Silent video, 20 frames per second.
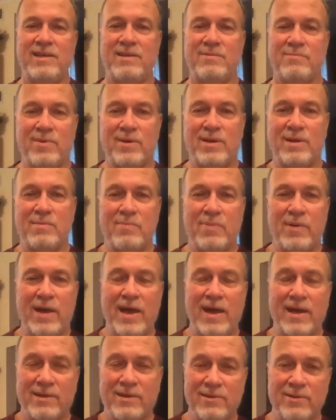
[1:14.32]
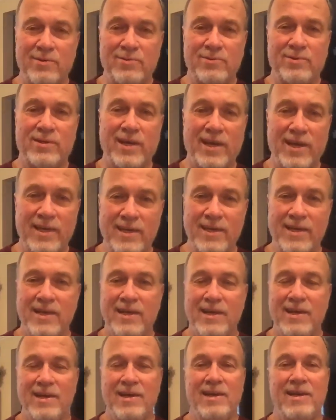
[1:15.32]
in my back, okay?
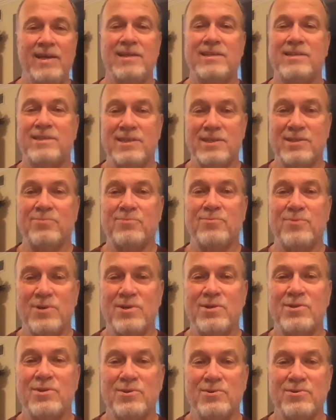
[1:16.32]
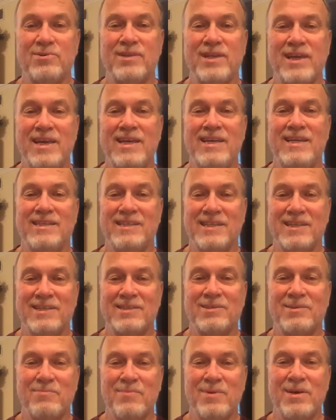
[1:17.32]
It's just one of those days. It's
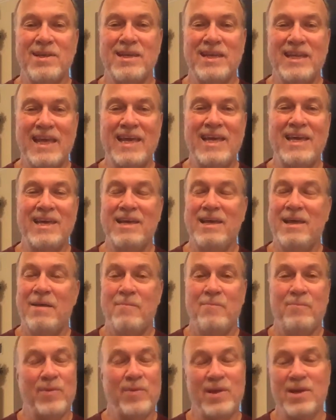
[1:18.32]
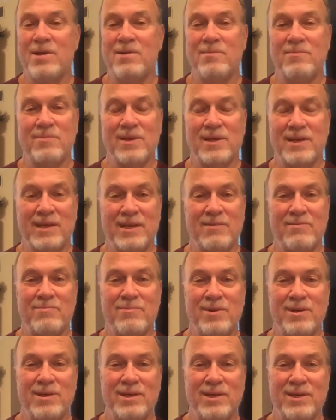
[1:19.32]
a Monday, and I'm like
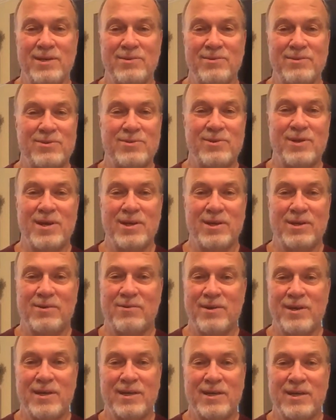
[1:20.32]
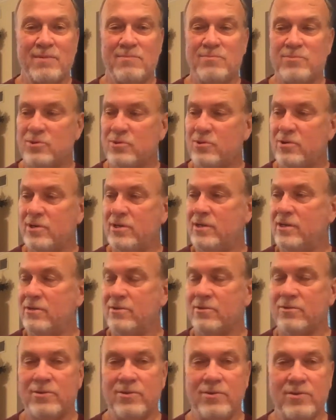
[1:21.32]
everybody else trying to crank up. Joy did
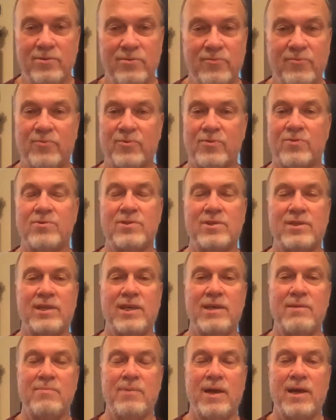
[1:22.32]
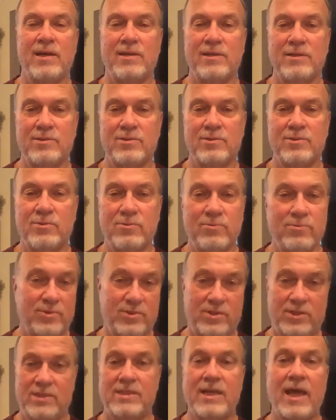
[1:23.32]
her first day back at school.
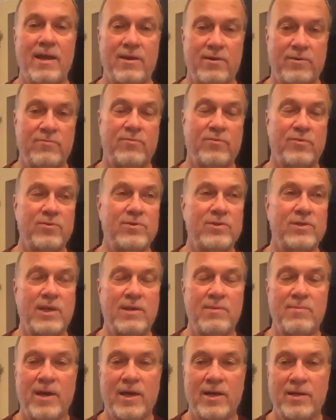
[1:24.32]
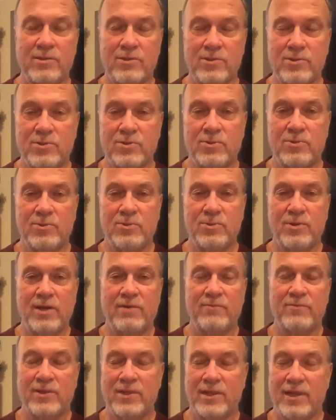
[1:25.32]
She's at her first day back at school
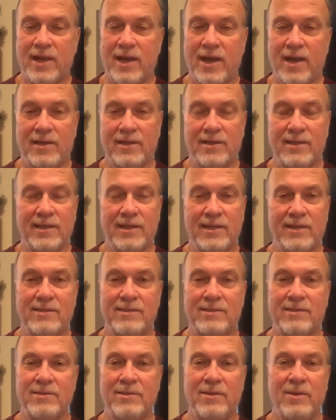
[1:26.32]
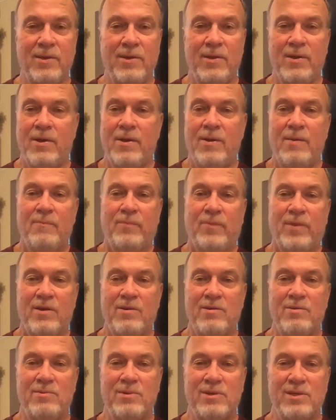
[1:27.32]
after the holidays, and
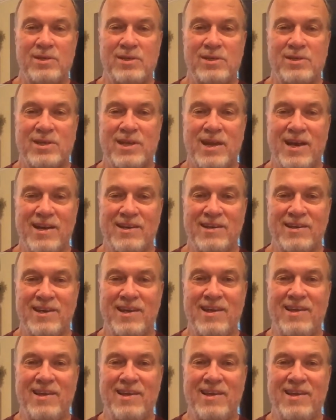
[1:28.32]
everybody's just kind of